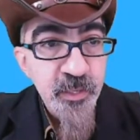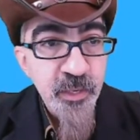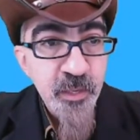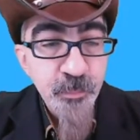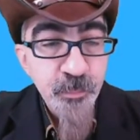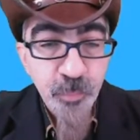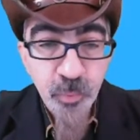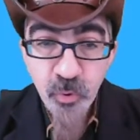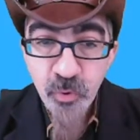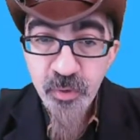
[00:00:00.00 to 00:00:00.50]

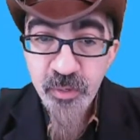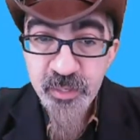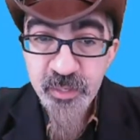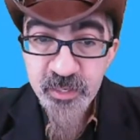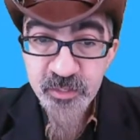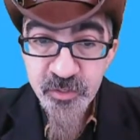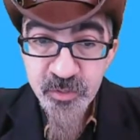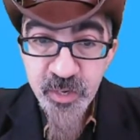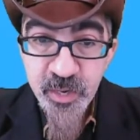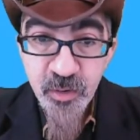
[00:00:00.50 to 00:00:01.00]
important
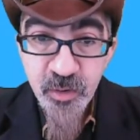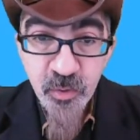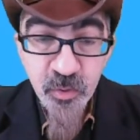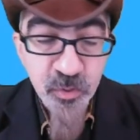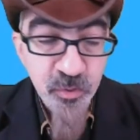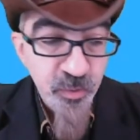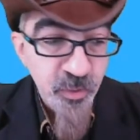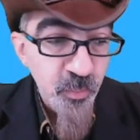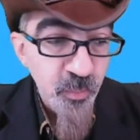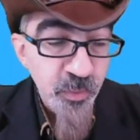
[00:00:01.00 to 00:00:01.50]
as you get
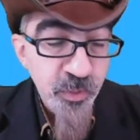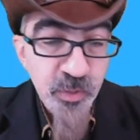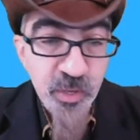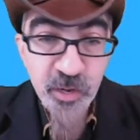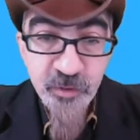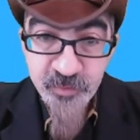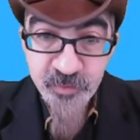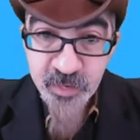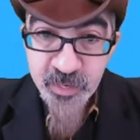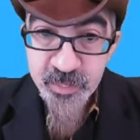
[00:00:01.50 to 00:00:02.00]
older and when you
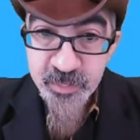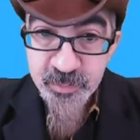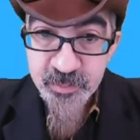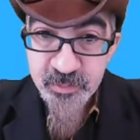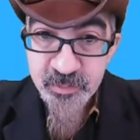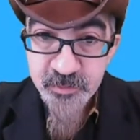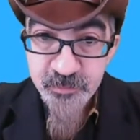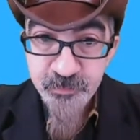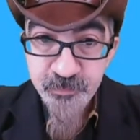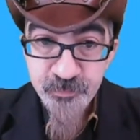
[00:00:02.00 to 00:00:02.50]
have
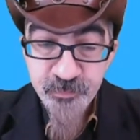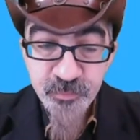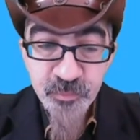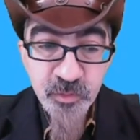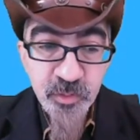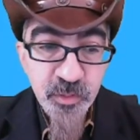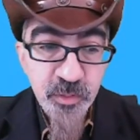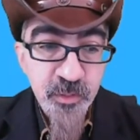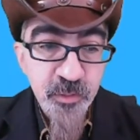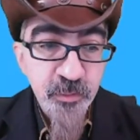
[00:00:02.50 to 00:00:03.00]
kids.
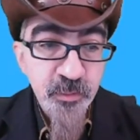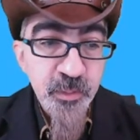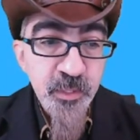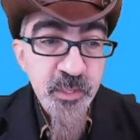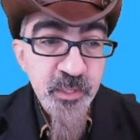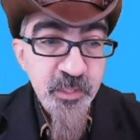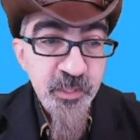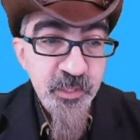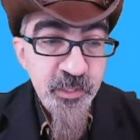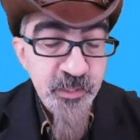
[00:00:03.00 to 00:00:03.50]
You know,
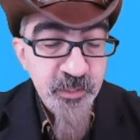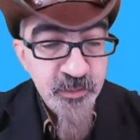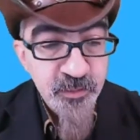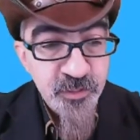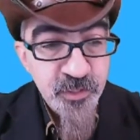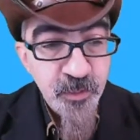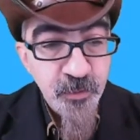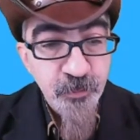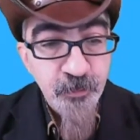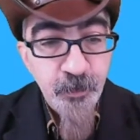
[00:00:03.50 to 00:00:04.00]

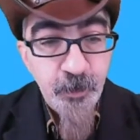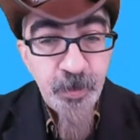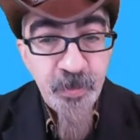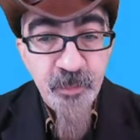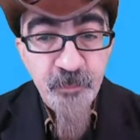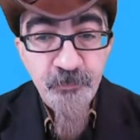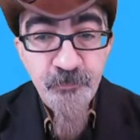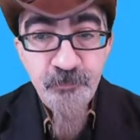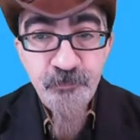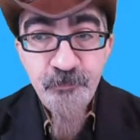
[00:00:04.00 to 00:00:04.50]
so
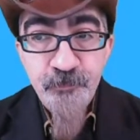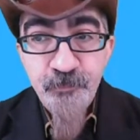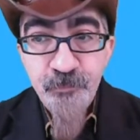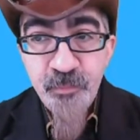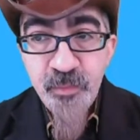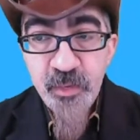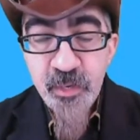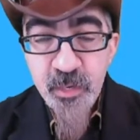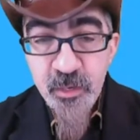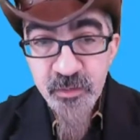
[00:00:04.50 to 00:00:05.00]

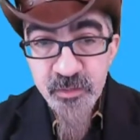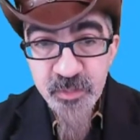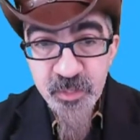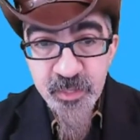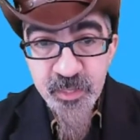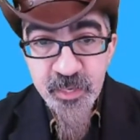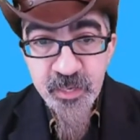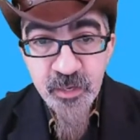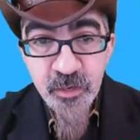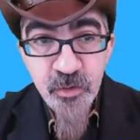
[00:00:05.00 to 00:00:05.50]
here's the
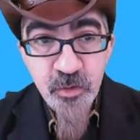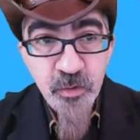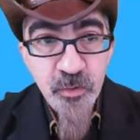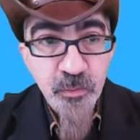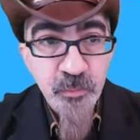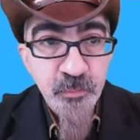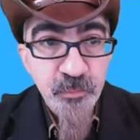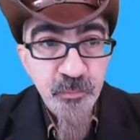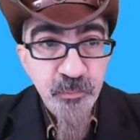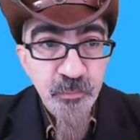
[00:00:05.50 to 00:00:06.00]
thing.
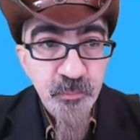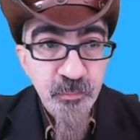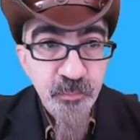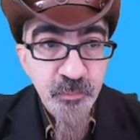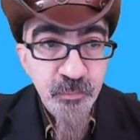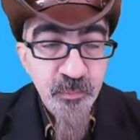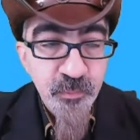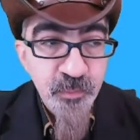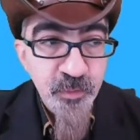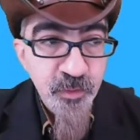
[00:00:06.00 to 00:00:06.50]

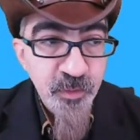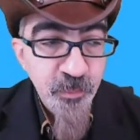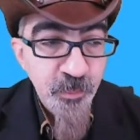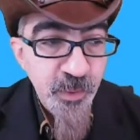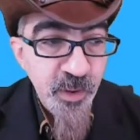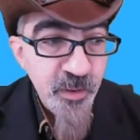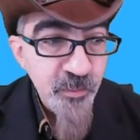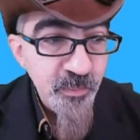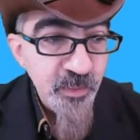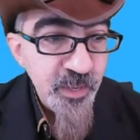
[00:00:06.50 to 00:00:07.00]
The
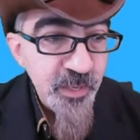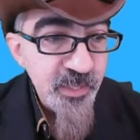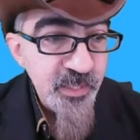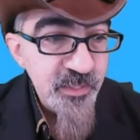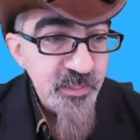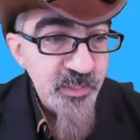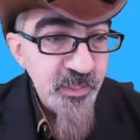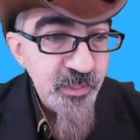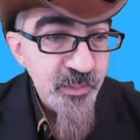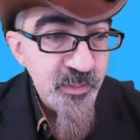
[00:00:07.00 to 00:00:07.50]
bottom line
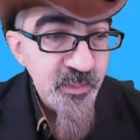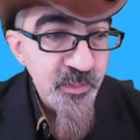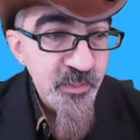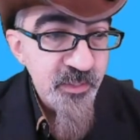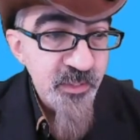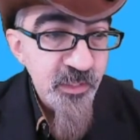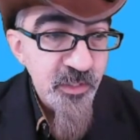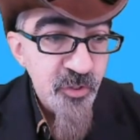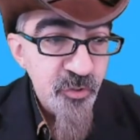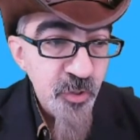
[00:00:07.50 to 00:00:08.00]
is that
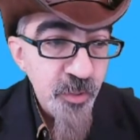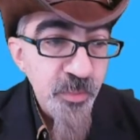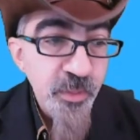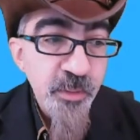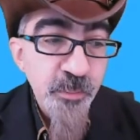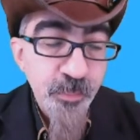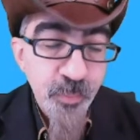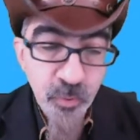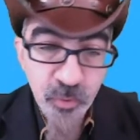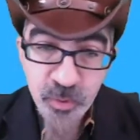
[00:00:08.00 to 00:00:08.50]
it's extremely
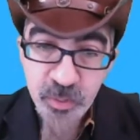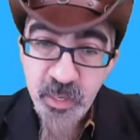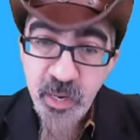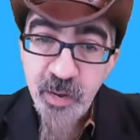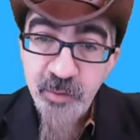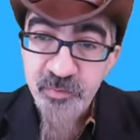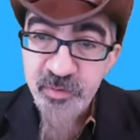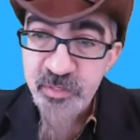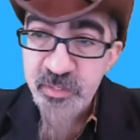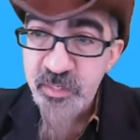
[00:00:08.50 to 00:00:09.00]
important,
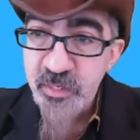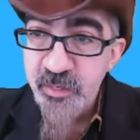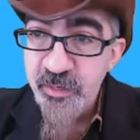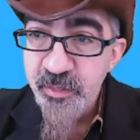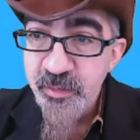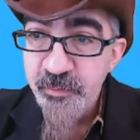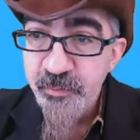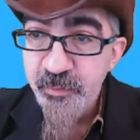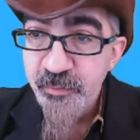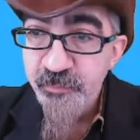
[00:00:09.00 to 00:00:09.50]

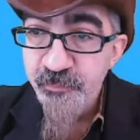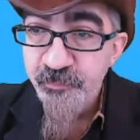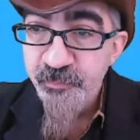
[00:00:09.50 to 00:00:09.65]
obviously,